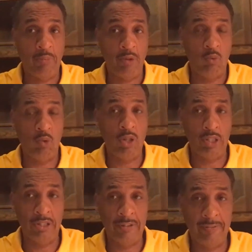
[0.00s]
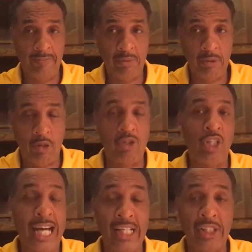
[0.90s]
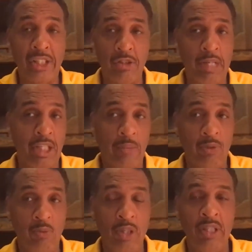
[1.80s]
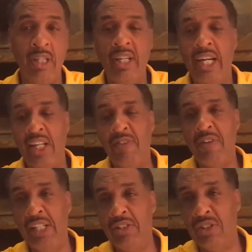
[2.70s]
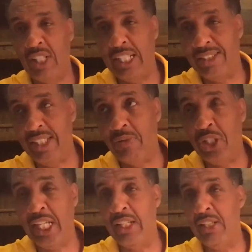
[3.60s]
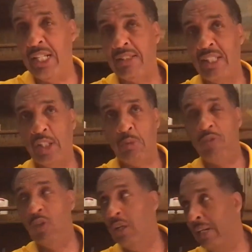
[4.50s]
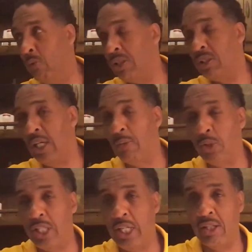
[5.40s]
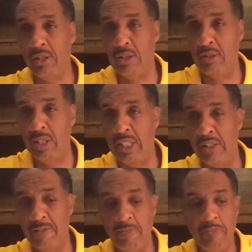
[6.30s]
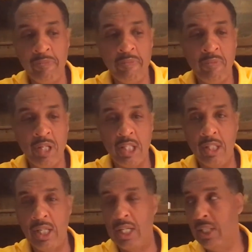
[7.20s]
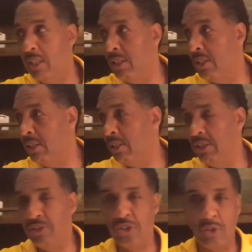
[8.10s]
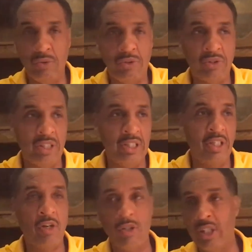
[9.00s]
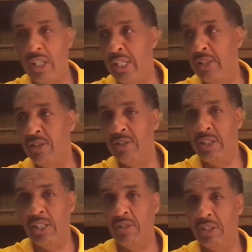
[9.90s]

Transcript: up the one personalities that make up the one. And it's very interesting. Like I said, when you get in, I said this before at one time, when you get into these, uh, the Zeus and the Hercules, you know,